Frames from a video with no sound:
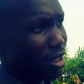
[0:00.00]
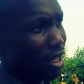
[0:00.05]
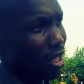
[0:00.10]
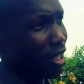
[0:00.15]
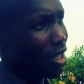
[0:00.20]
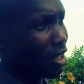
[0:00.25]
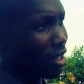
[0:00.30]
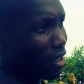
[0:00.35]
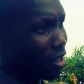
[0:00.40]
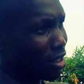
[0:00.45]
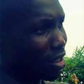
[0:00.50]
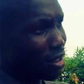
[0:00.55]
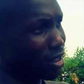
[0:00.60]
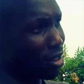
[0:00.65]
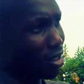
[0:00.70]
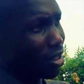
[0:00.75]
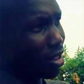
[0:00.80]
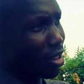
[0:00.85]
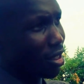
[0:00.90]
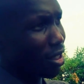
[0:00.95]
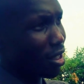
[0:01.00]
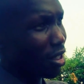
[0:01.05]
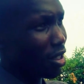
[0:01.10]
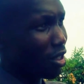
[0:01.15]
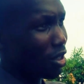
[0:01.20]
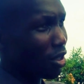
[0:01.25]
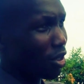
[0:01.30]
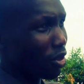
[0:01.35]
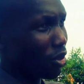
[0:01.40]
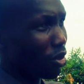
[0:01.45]
and
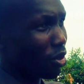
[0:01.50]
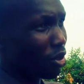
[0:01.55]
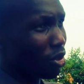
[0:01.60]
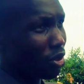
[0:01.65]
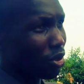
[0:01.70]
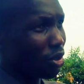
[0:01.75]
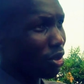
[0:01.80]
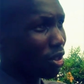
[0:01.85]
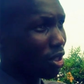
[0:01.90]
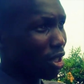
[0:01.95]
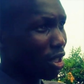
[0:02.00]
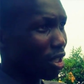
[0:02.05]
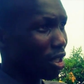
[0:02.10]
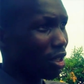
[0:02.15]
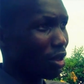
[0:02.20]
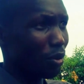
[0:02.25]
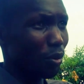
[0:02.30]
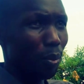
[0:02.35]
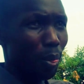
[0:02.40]
also the